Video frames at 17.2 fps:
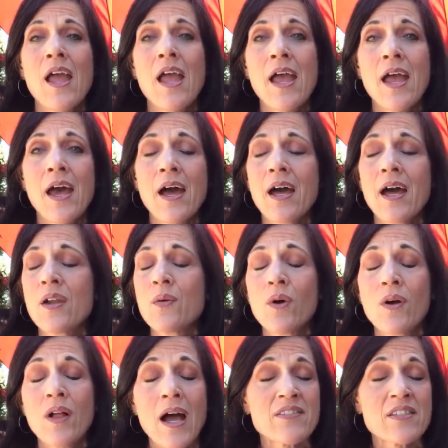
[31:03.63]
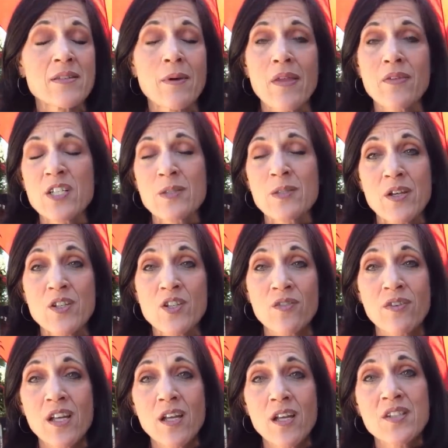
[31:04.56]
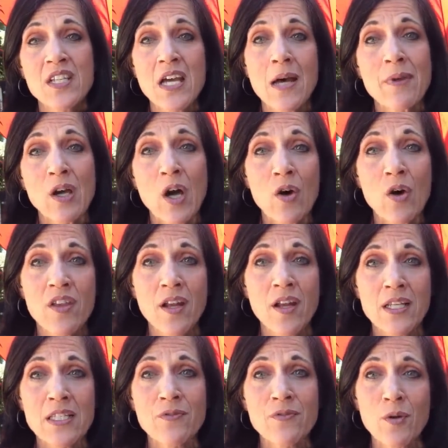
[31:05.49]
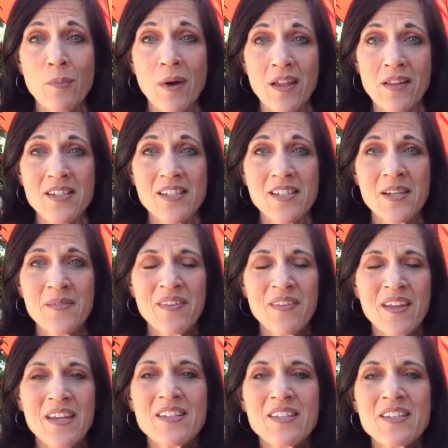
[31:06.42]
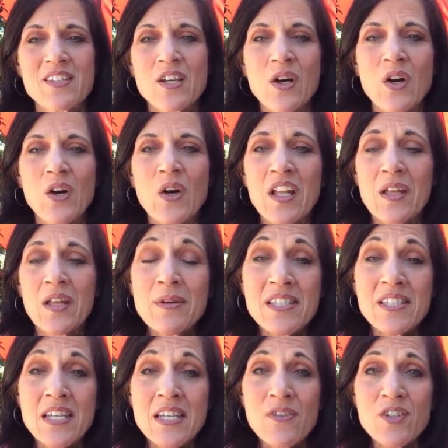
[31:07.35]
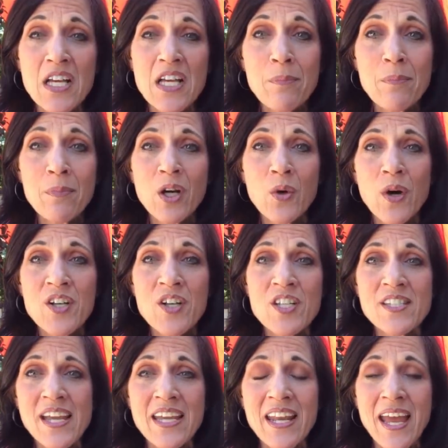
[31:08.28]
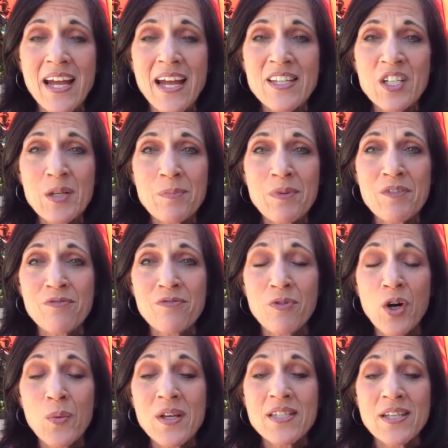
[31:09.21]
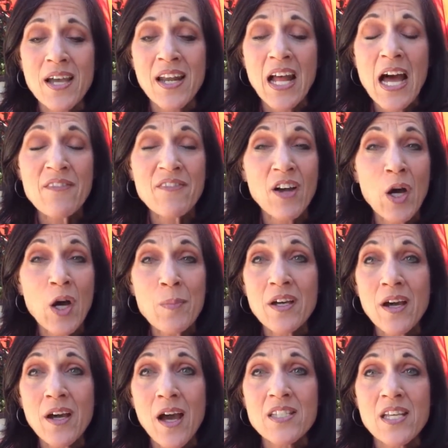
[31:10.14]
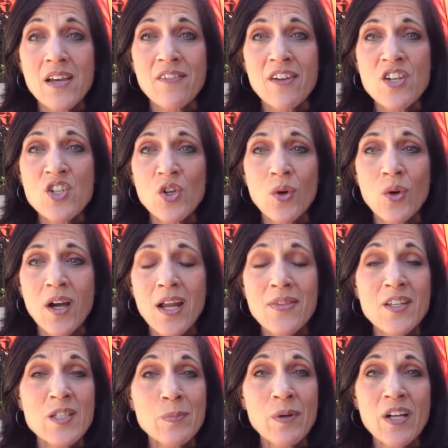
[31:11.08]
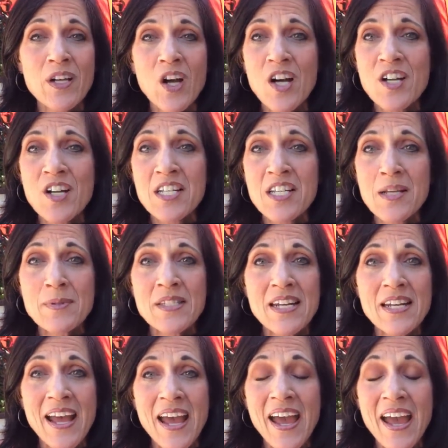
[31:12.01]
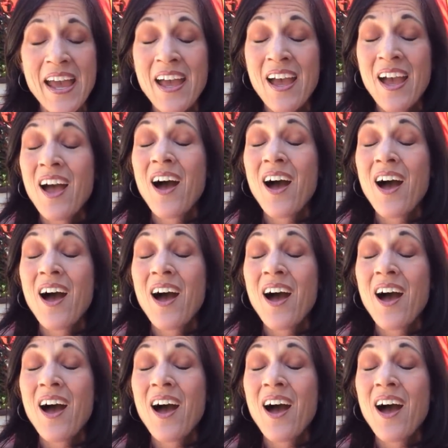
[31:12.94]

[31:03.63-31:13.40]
and we'll have some other special videos coming over the next few months so let me see if there's a couple more questions I can answer before we sign off I hope you guys have enjoyed the spring garden tips today